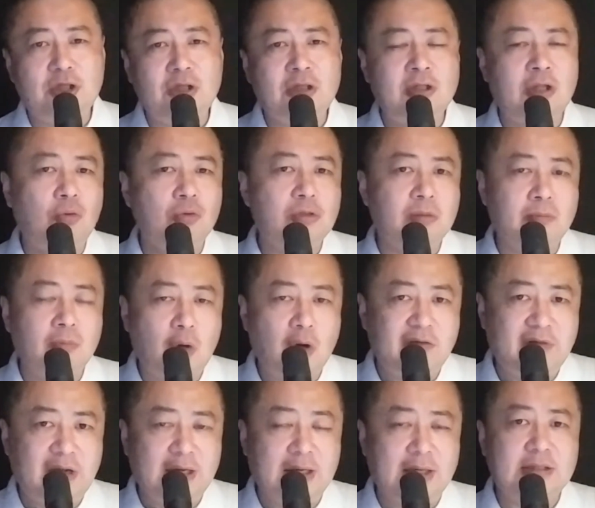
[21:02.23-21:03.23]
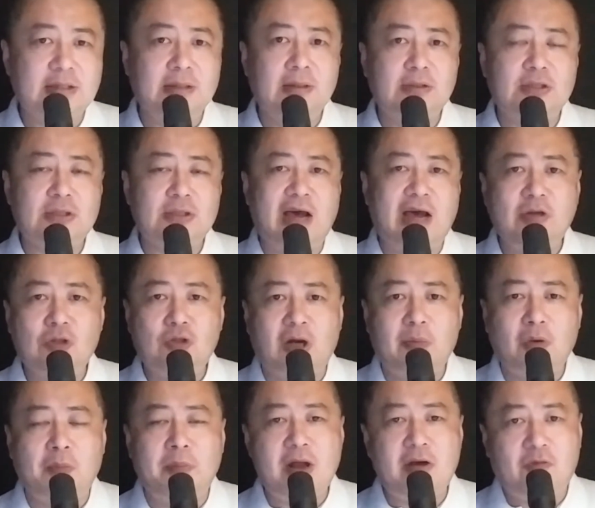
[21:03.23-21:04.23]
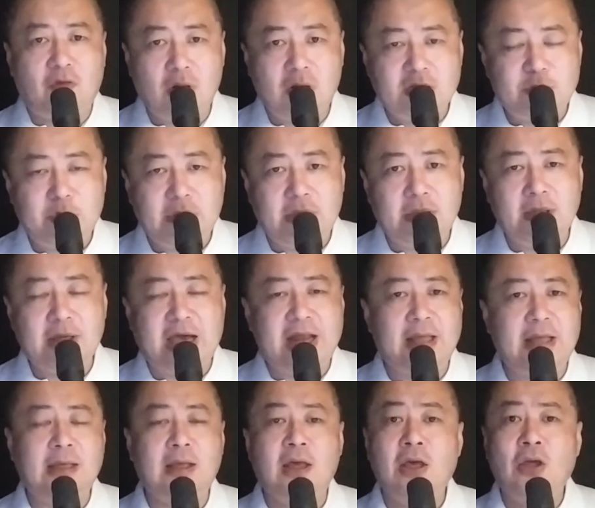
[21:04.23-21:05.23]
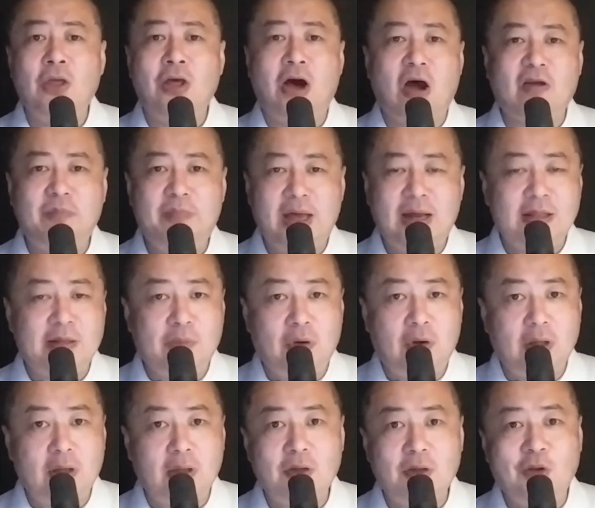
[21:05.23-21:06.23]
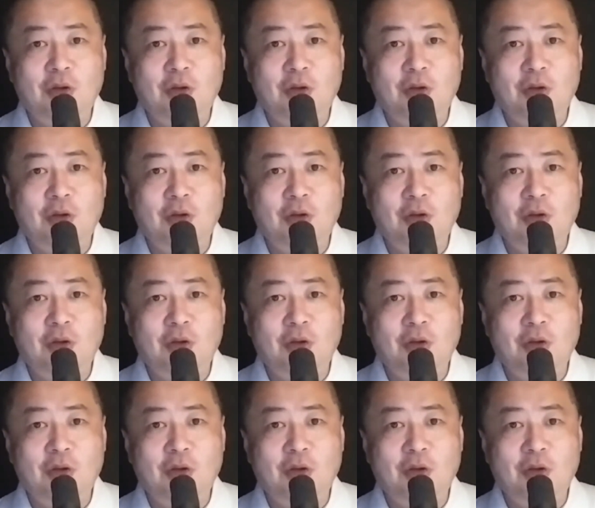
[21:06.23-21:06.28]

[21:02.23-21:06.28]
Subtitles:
not motivated. He's just having trouble, metaphorically speaking, getting out of bed in the morning.